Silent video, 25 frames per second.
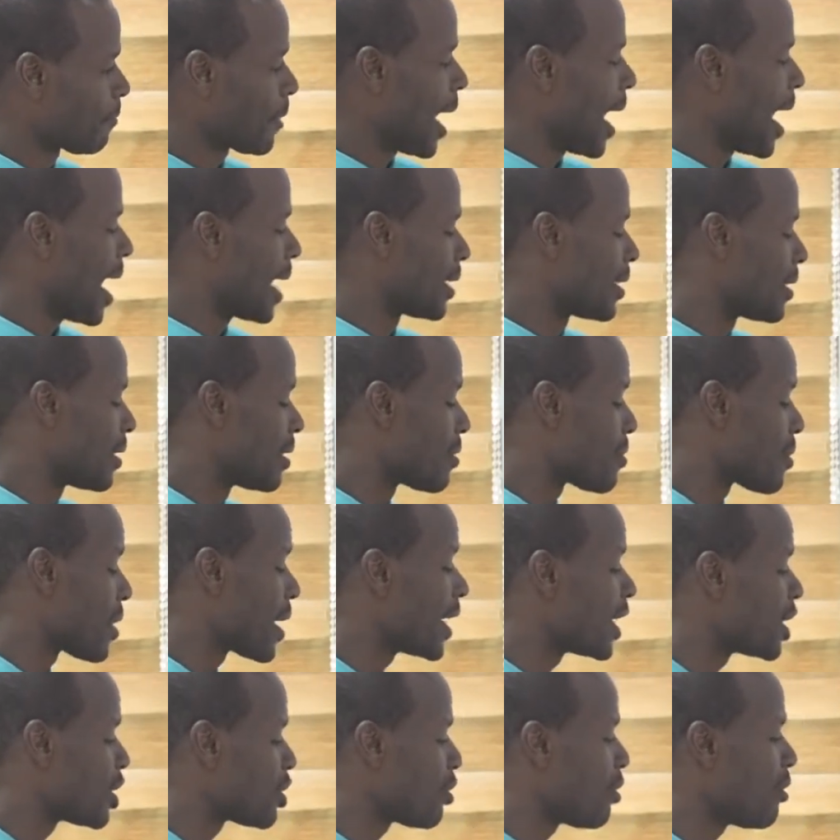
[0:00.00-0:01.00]
at the
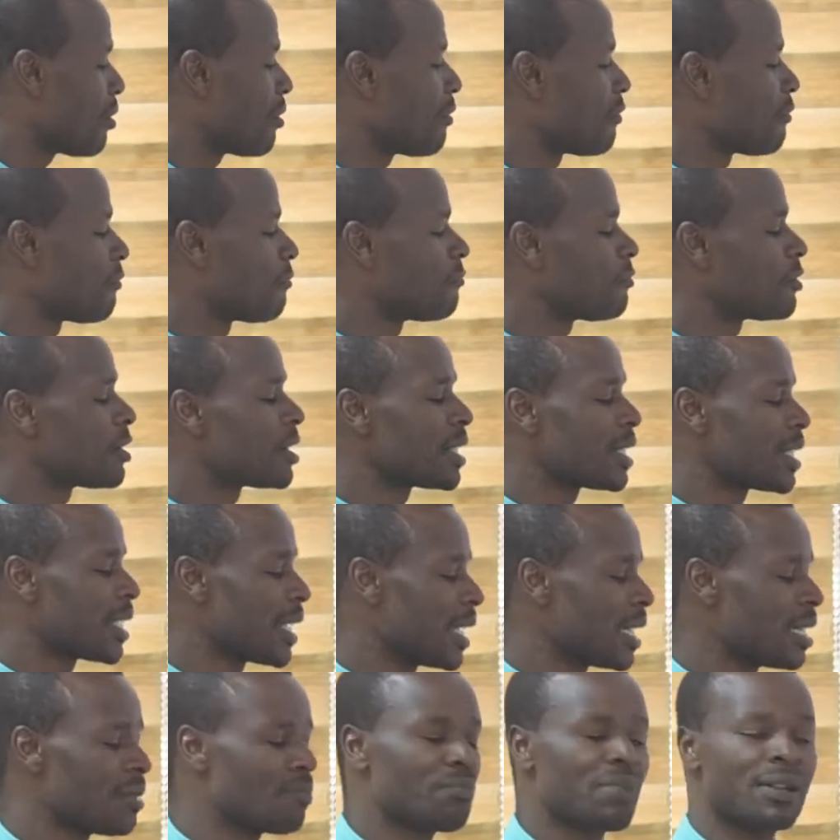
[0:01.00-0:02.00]
rate of
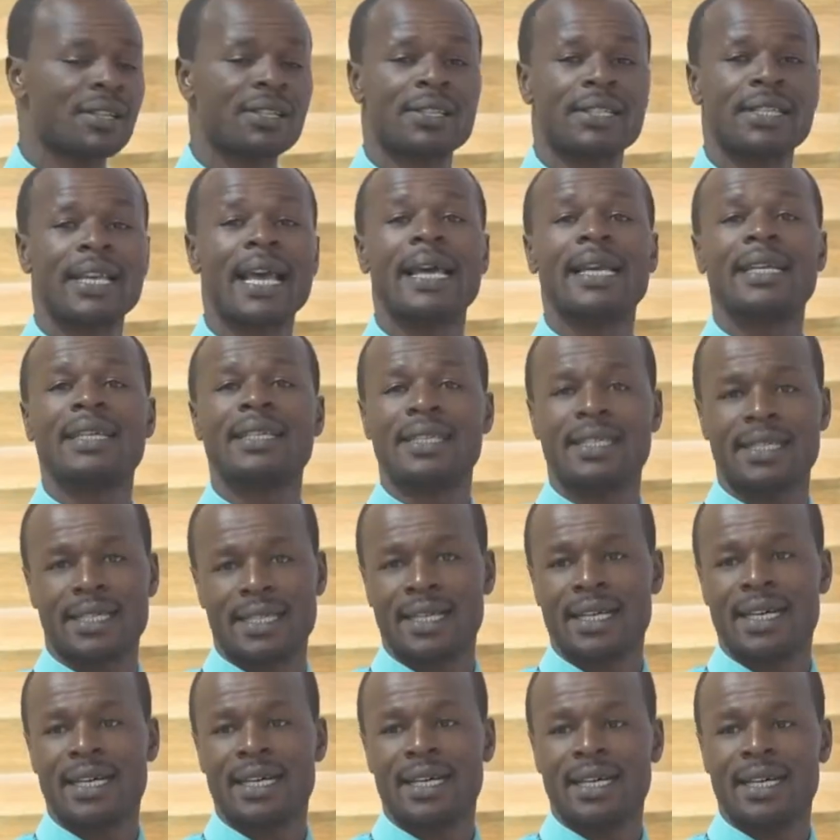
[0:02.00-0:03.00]

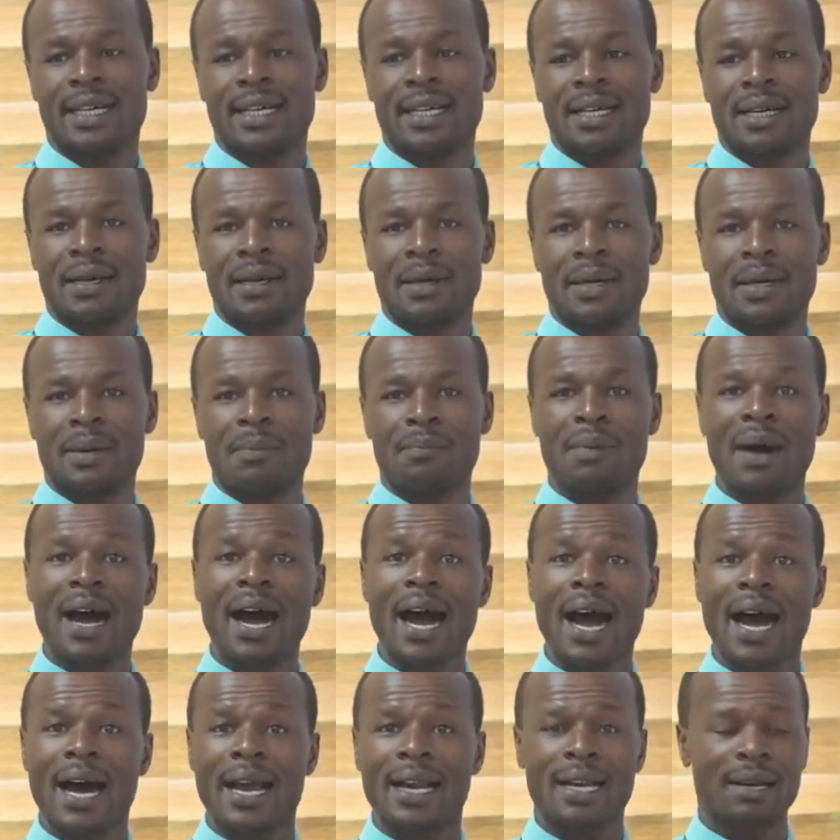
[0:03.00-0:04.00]
10% per
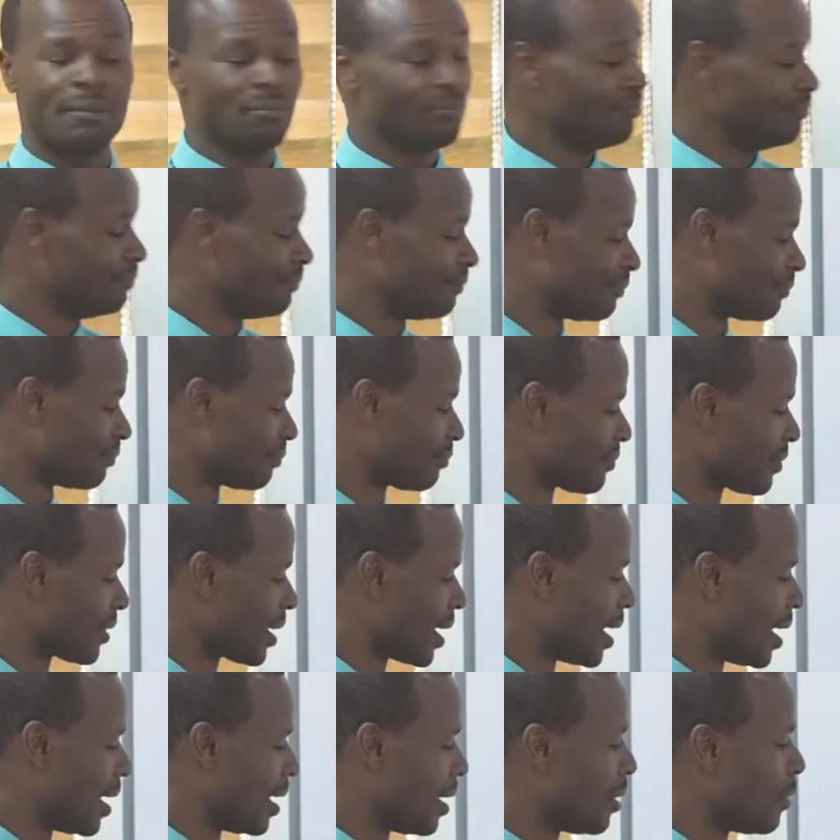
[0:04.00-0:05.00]
annum
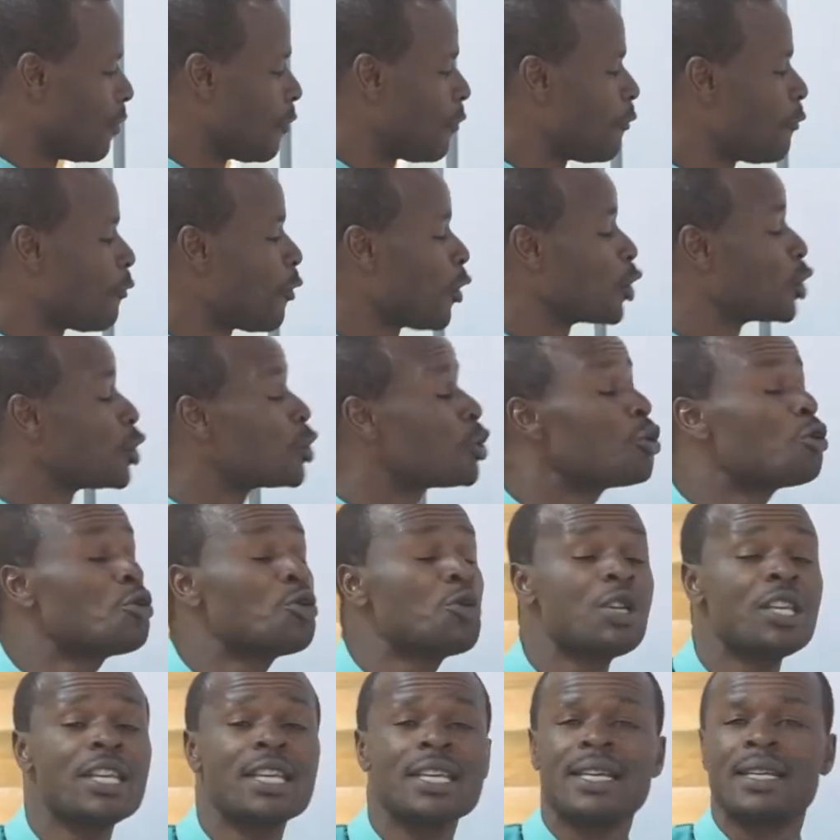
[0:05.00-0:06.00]
for 2
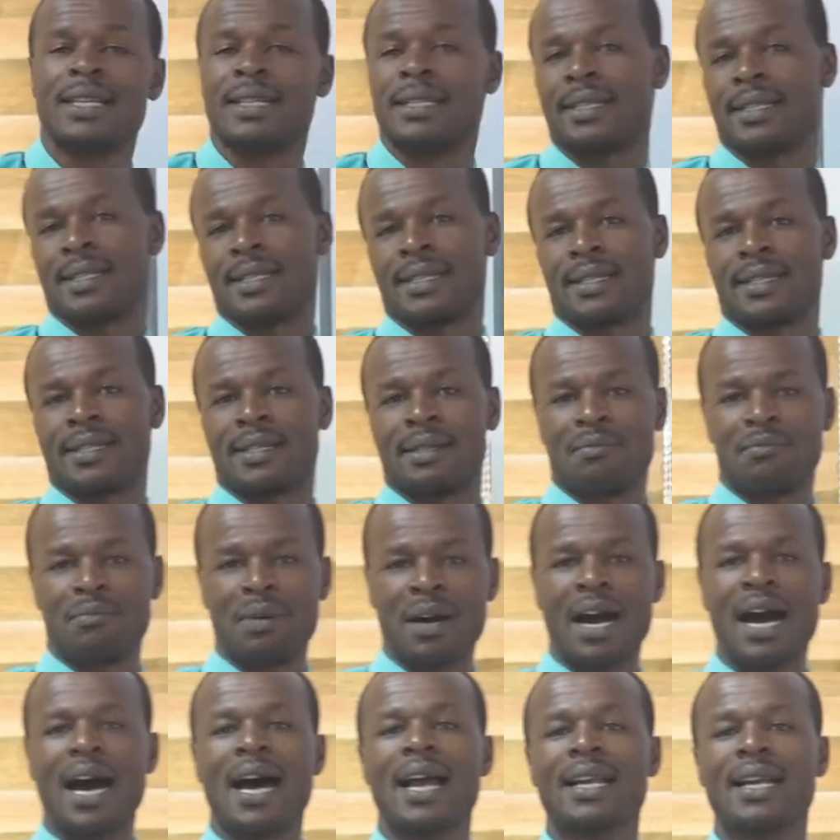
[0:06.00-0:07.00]
years. Per
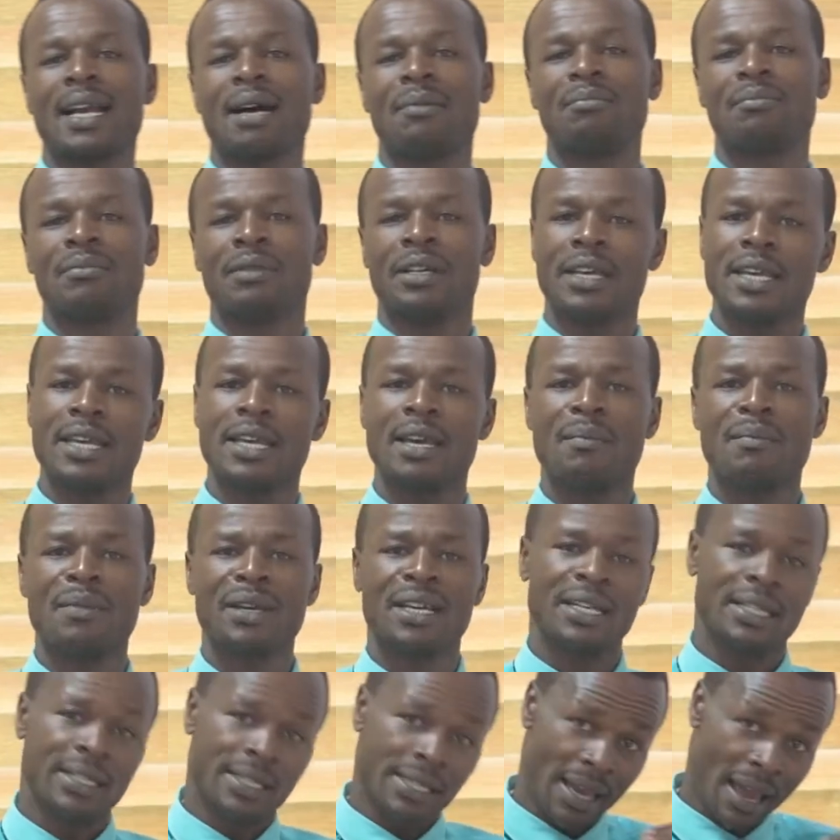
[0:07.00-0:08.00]
annum here
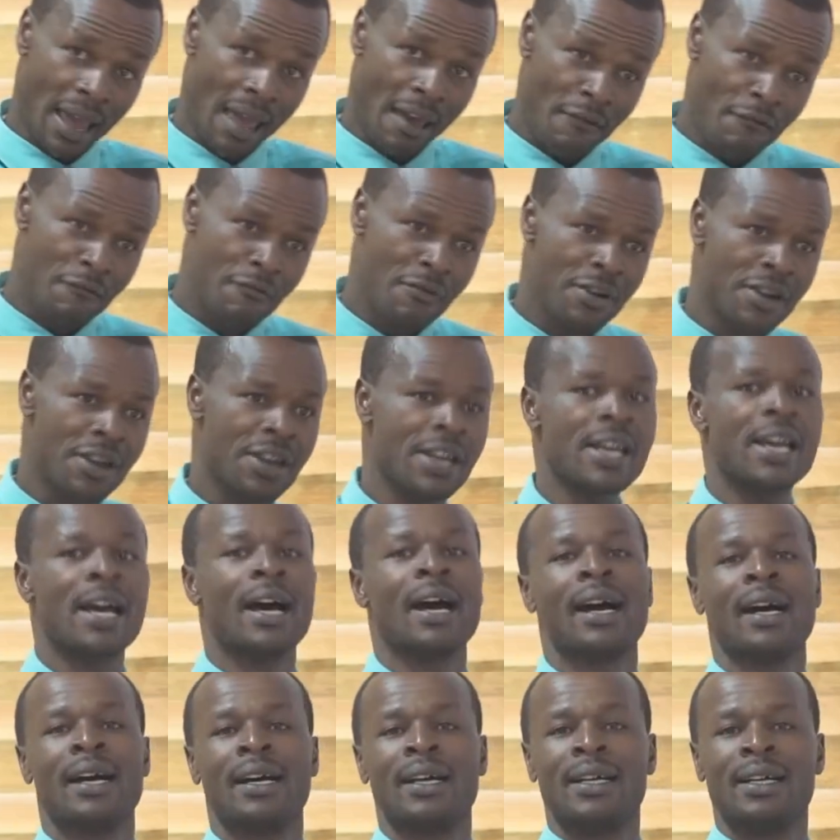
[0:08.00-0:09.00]
means every
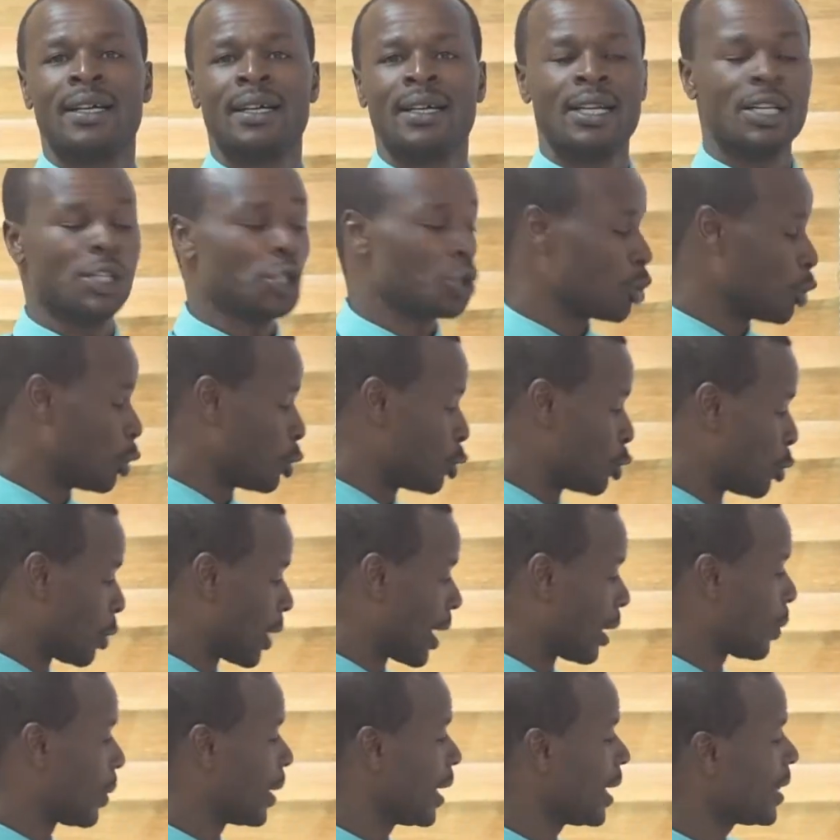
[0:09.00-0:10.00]
year. So to
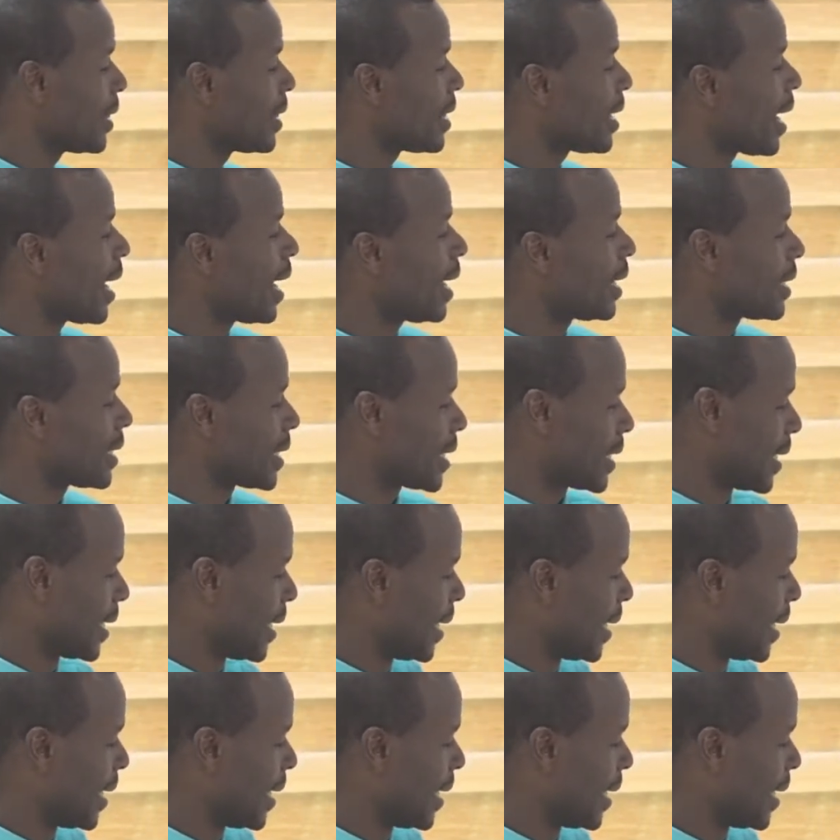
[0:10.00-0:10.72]
calculate that,